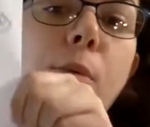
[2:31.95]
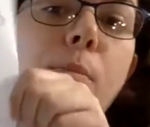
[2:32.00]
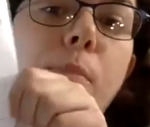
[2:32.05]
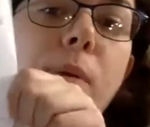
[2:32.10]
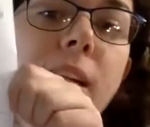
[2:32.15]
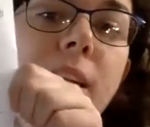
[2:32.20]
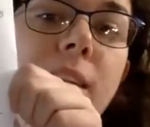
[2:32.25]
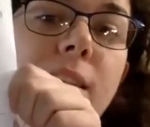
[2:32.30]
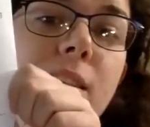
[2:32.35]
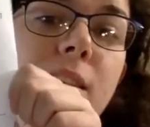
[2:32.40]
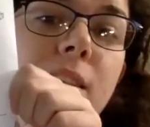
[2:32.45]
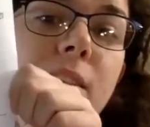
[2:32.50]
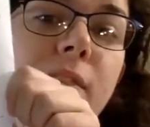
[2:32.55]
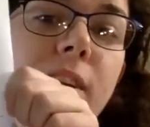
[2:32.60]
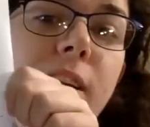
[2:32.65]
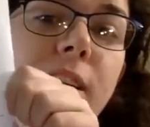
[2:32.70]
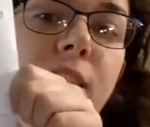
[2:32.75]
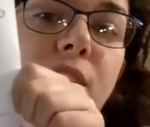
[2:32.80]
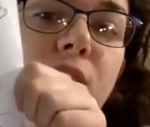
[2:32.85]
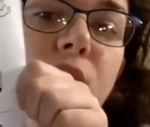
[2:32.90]
But this is a
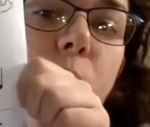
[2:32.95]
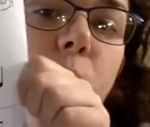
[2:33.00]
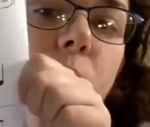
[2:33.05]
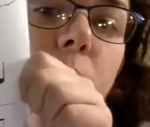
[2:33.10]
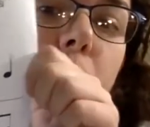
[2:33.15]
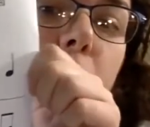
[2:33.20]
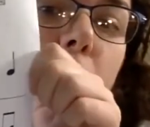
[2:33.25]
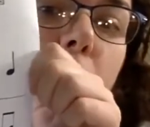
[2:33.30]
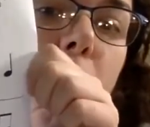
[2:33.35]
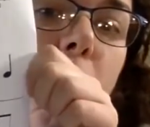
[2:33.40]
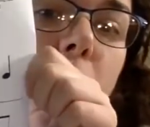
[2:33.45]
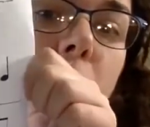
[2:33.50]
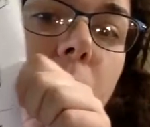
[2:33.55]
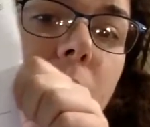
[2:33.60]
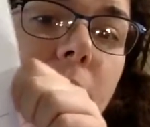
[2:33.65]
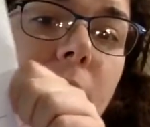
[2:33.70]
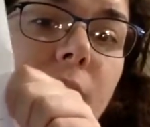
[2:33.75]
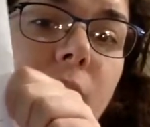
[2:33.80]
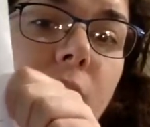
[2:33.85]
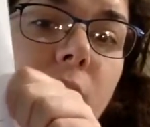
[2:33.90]
very short poem.
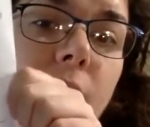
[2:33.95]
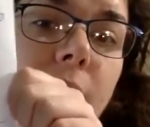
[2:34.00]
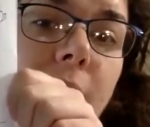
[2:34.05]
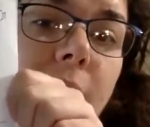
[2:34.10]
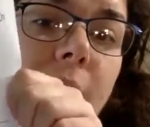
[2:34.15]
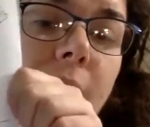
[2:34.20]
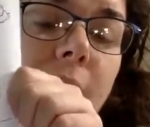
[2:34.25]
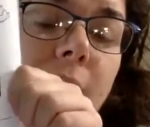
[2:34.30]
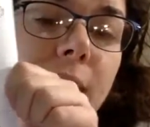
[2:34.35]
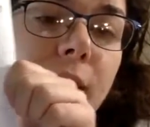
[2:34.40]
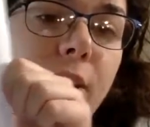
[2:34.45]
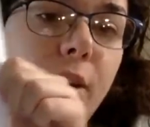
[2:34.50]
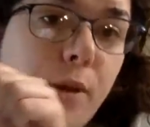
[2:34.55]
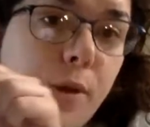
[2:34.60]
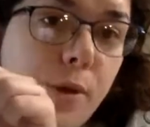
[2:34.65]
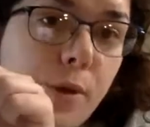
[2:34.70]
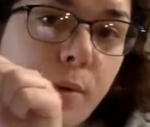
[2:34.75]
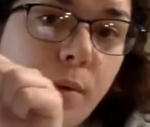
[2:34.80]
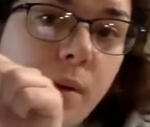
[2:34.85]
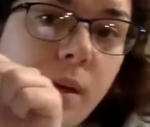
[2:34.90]
It's called a
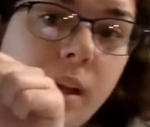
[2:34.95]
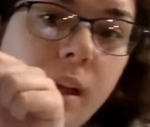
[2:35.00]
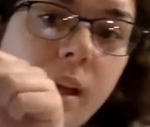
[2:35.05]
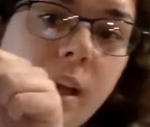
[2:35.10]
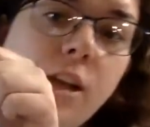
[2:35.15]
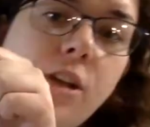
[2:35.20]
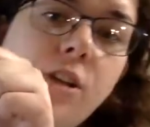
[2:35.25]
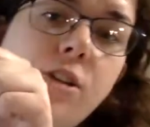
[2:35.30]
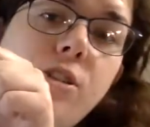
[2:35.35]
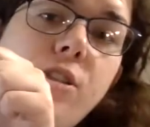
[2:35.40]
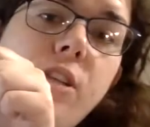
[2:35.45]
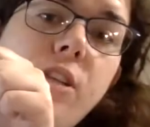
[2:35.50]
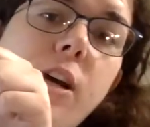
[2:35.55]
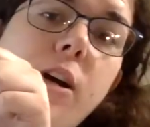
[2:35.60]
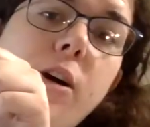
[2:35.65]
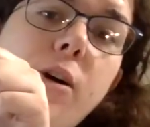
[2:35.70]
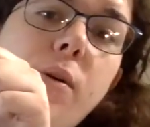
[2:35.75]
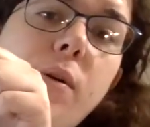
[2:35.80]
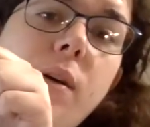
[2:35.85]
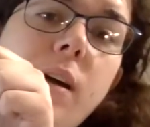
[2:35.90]
haiku.
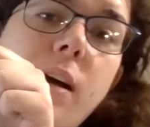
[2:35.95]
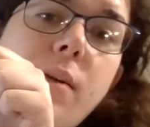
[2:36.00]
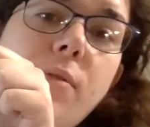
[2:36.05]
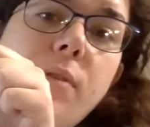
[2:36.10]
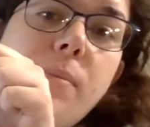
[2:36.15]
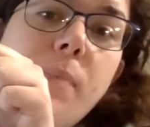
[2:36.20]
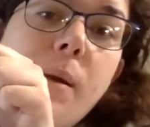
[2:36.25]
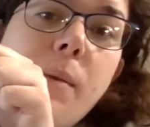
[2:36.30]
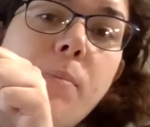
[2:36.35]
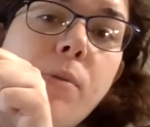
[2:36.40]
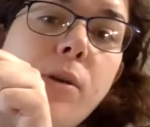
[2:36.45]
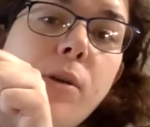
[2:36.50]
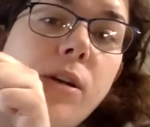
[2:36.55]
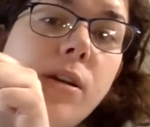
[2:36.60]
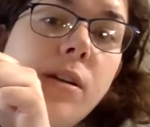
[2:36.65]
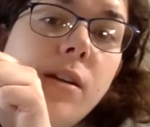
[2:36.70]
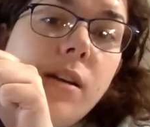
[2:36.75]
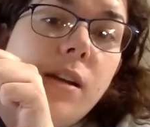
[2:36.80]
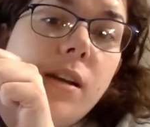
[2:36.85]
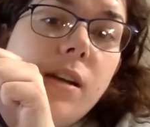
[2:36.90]
So remember,